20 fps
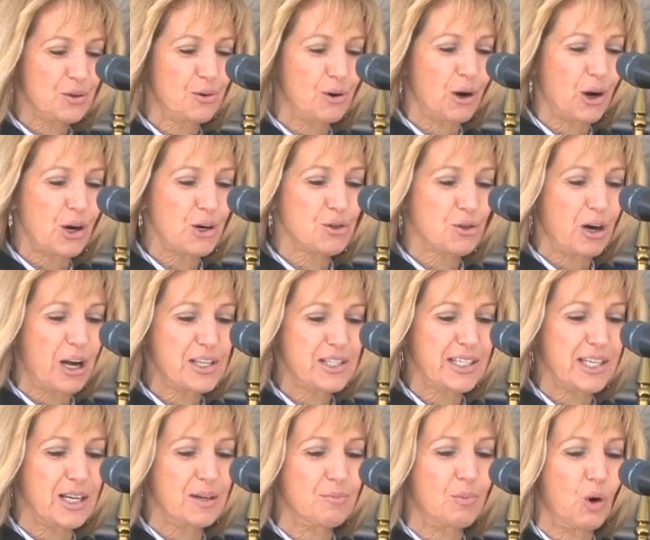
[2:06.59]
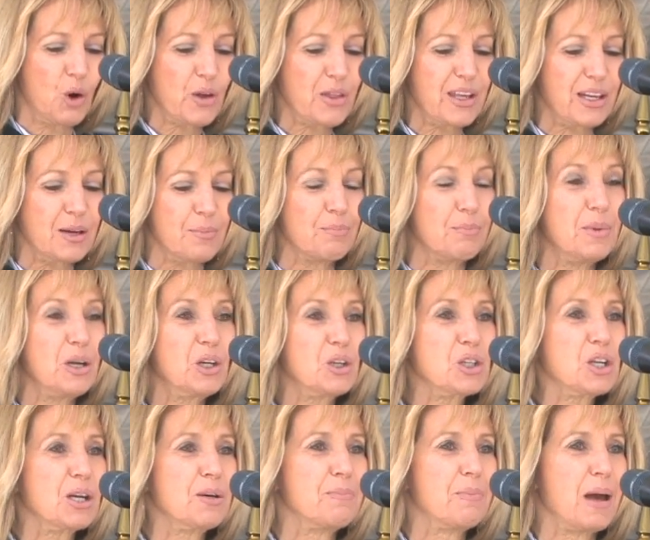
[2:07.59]
who are addressing more than a
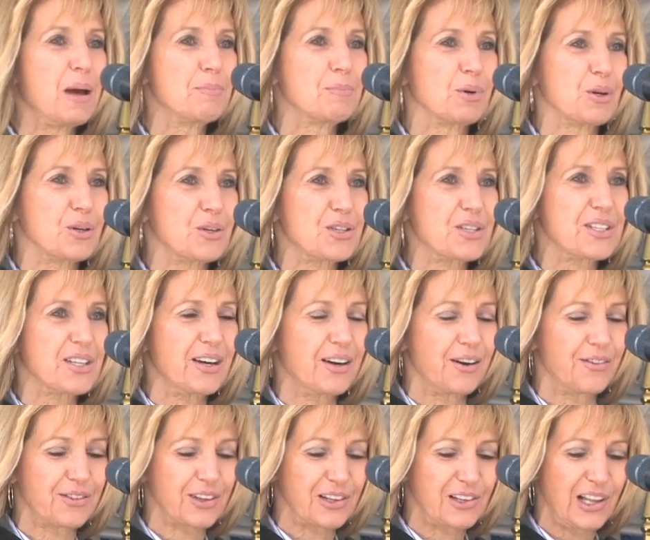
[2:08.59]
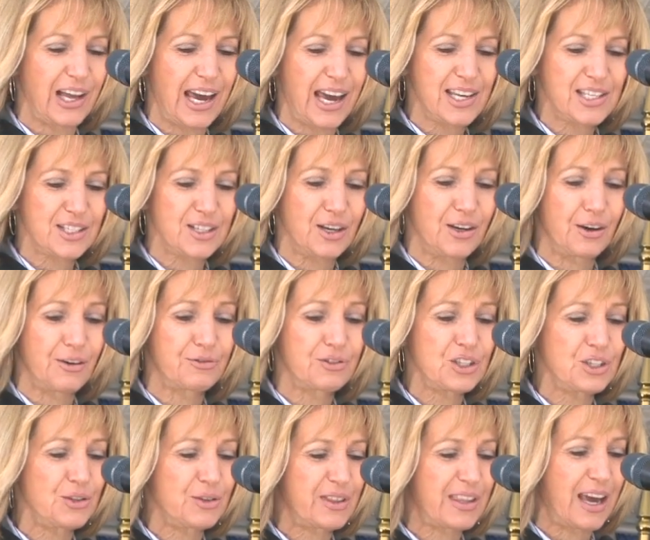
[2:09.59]
million members of the class of
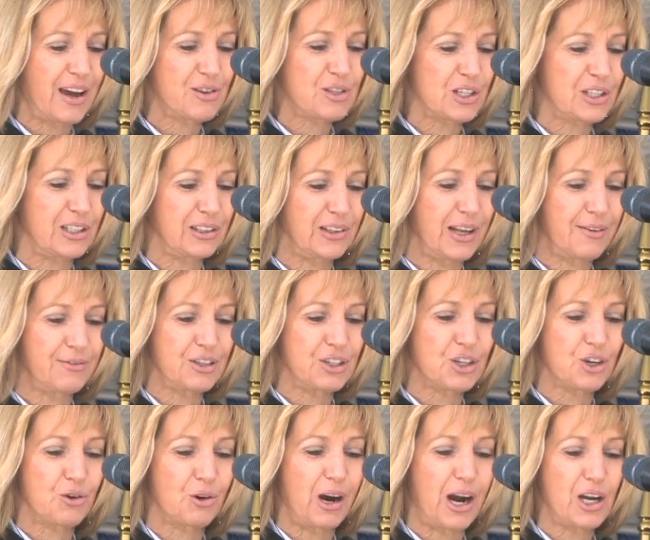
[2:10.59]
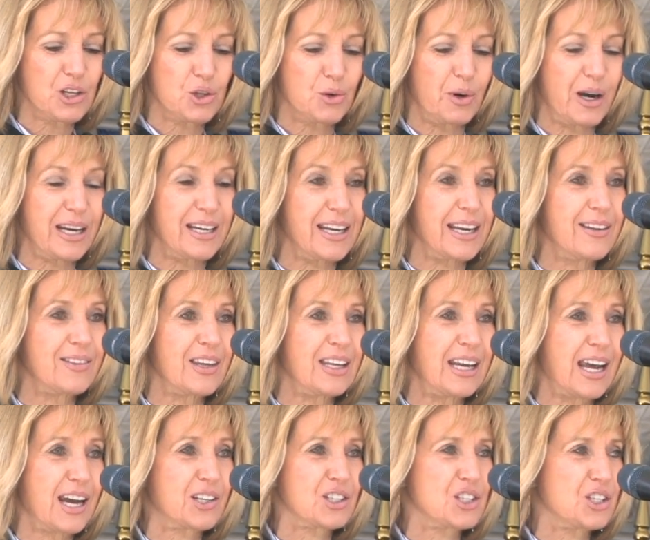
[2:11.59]
2011 to graduate in the
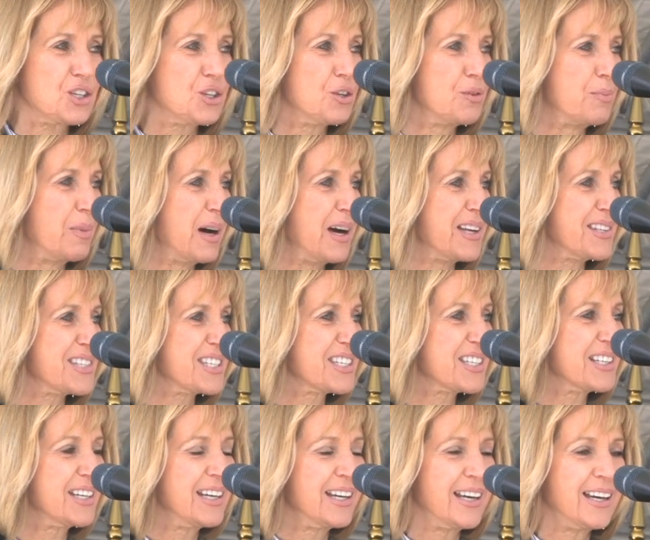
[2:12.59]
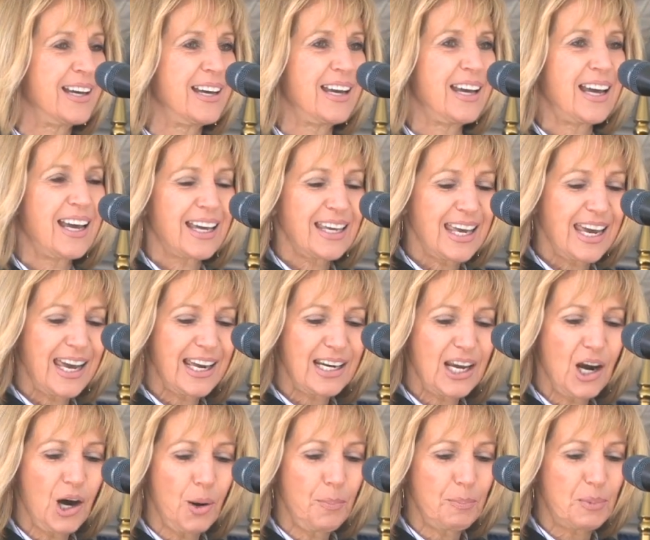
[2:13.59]
next two months can't
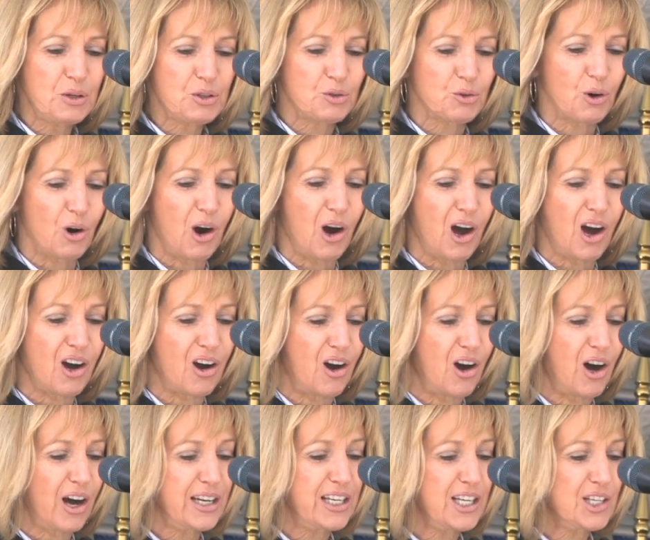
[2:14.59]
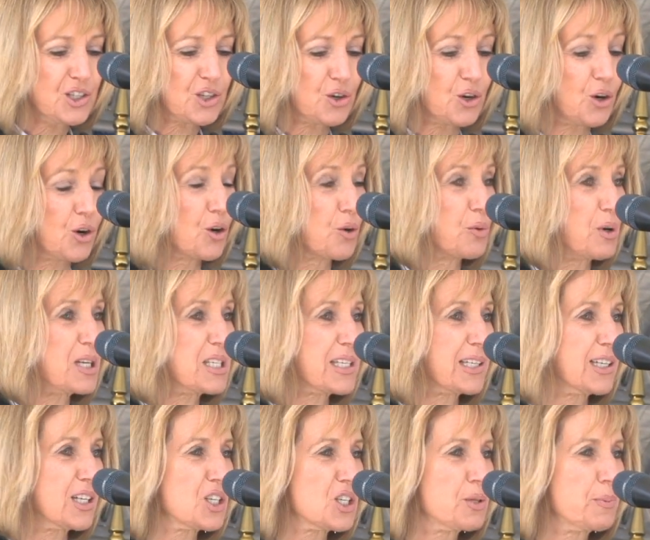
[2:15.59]
help but draw on his or her
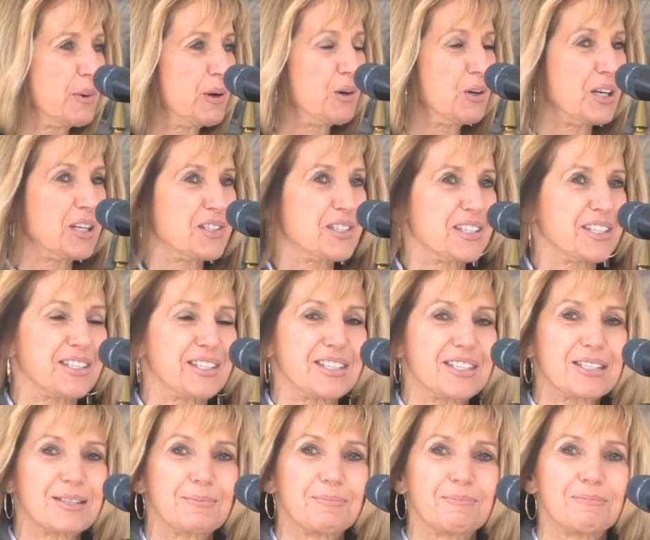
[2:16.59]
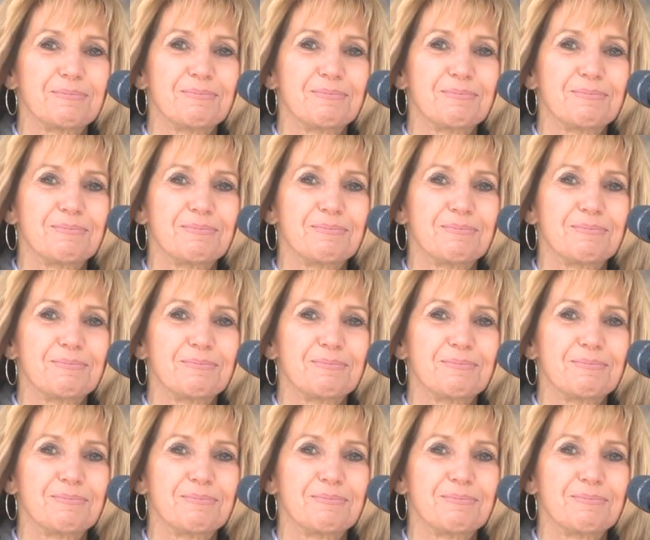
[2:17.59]
recent experiences.